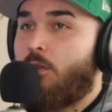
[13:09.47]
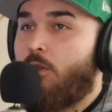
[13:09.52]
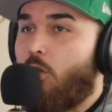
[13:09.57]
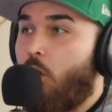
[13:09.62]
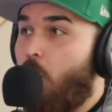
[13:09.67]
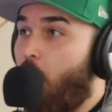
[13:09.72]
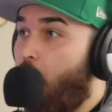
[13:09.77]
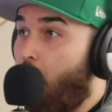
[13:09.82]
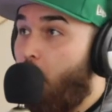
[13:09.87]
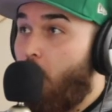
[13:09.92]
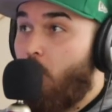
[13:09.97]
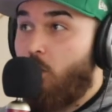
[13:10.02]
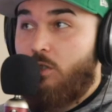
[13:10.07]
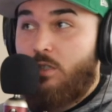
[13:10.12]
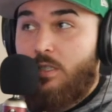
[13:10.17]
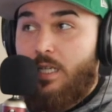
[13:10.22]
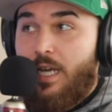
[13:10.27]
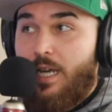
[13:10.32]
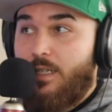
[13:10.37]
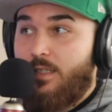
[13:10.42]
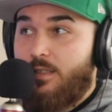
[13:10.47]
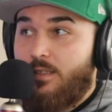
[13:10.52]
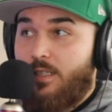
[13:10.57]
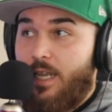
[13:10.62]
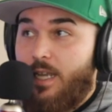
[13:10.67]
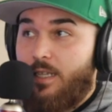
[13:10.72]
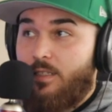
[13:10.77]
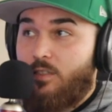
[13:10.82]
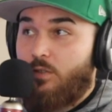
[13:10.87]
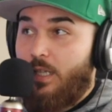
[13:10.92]
the whole United
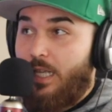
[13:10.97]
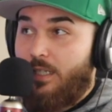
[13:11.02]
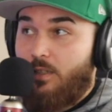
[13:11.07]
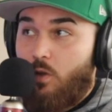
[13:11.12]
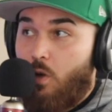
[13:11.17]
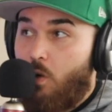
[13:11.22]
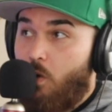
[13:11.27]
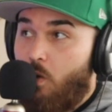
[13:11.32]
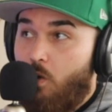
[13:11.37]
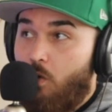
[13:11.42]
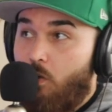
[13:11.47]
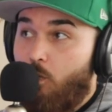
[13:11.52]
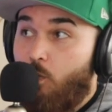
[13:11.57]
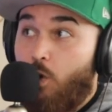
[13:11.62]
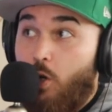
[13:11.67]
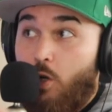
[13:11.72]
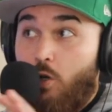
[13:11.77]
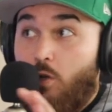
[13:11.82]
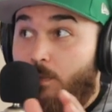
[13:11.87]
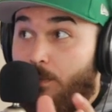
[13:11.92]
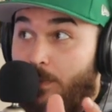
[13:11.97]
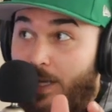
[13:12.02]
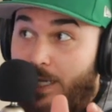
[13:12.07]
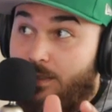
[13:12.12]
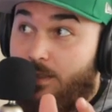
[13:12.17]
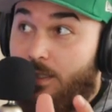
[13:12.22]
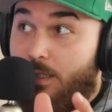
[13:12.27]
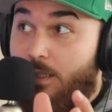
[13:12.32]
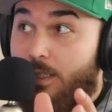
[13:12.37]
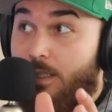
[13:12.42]
States, like the whole world,
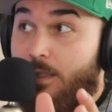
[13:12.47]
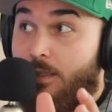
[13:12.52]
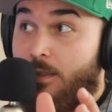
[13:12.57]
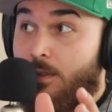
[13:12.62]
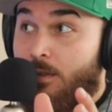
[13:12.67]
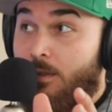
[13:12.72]
basically.